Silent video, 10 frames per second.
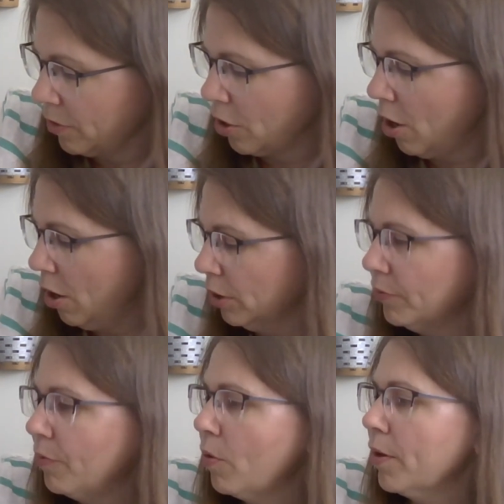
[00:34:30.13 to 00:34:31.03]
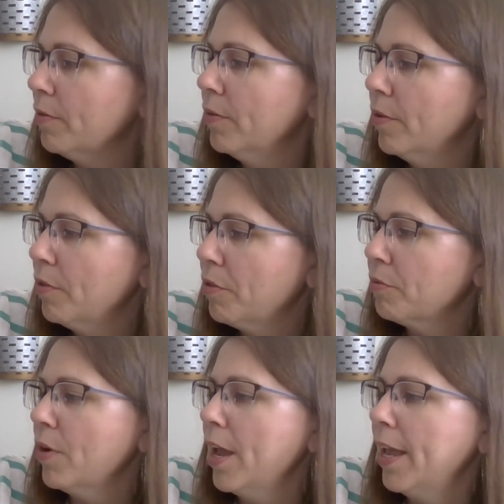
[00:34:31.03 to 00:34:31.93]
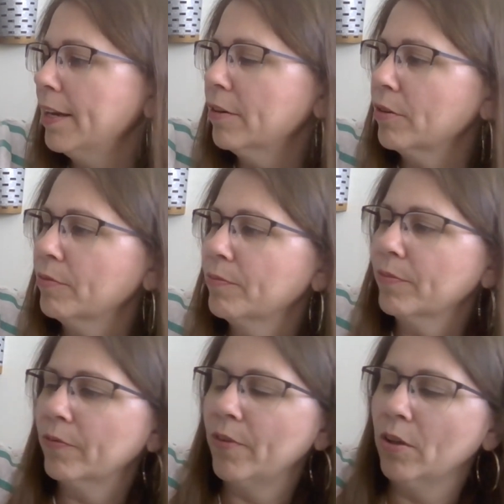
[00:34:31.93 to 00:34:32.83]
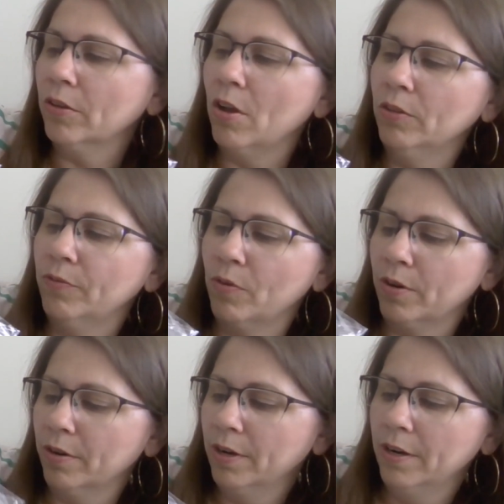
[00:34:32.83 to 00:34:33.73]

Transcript: the called for thread, or called for